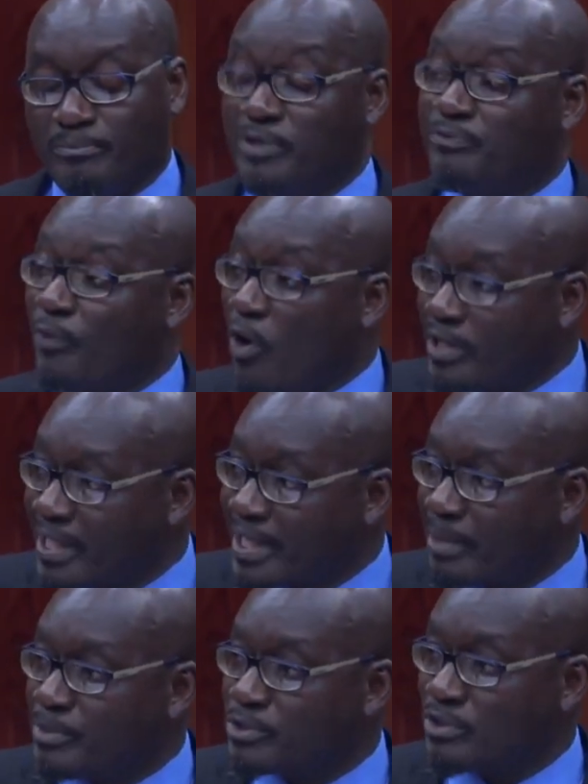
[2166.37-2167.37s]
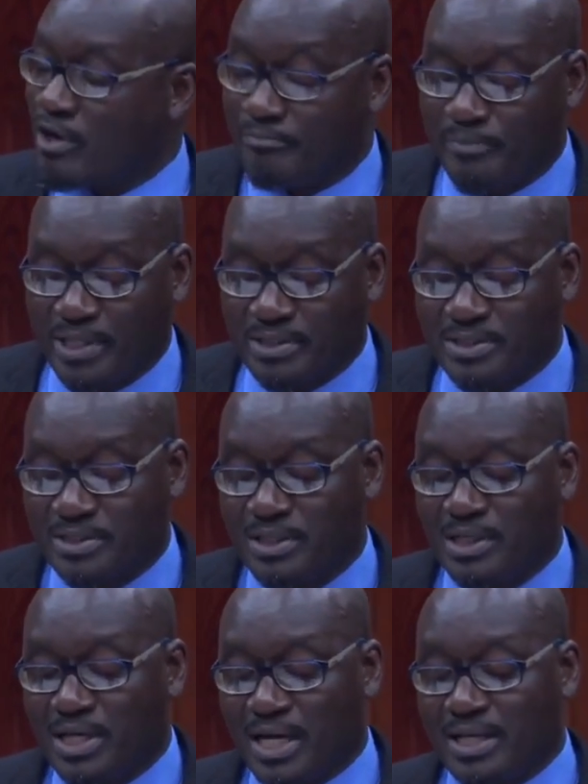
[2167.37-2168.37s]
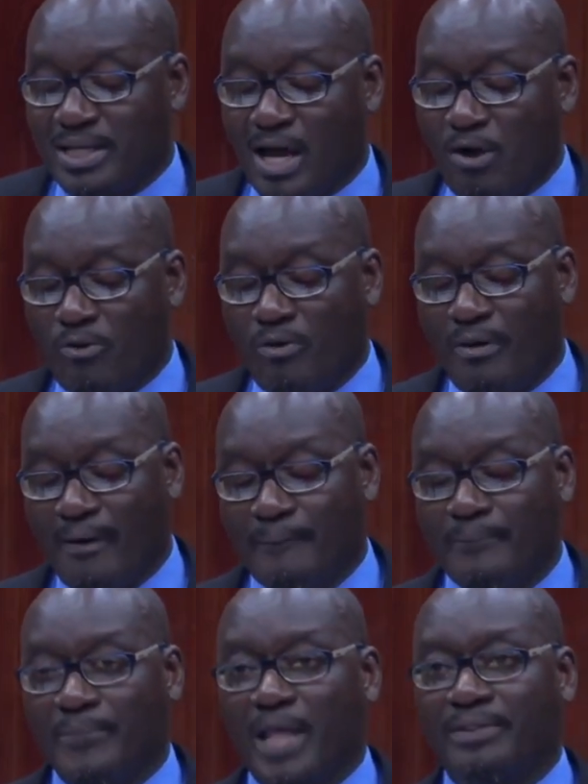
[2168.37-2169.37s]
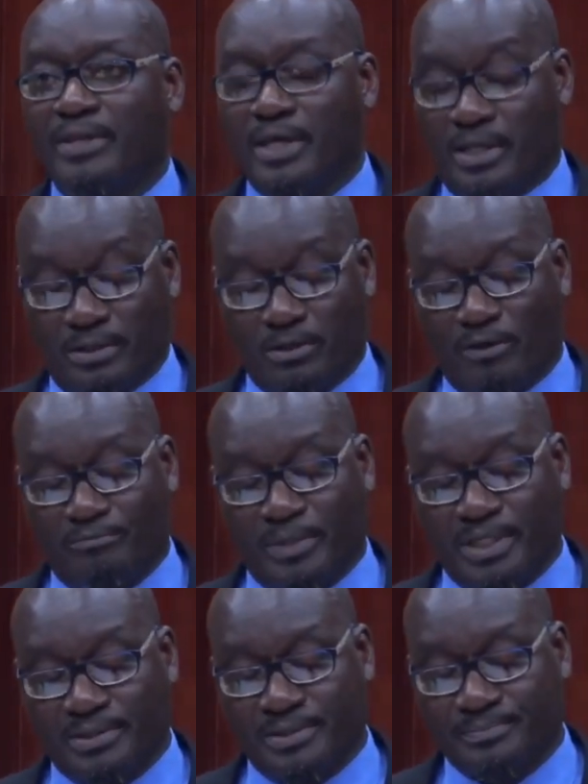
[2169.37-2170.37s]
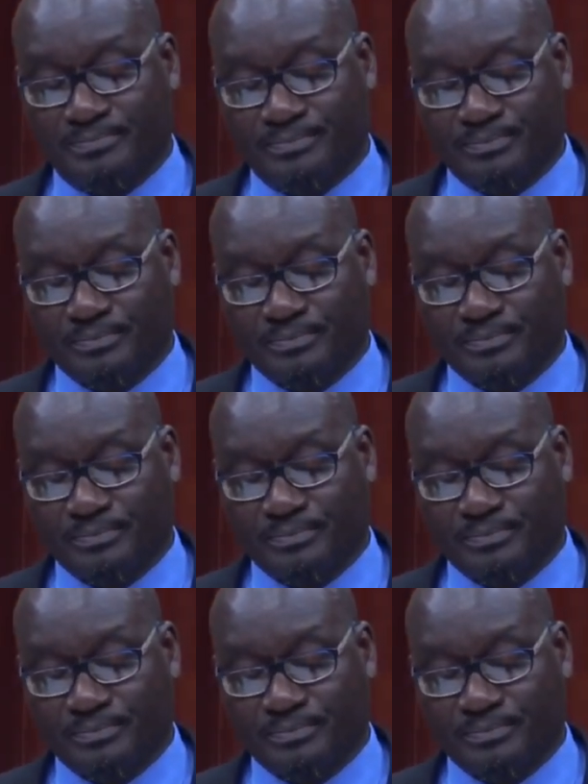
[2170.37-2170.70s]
before they came into government and now that they're in government.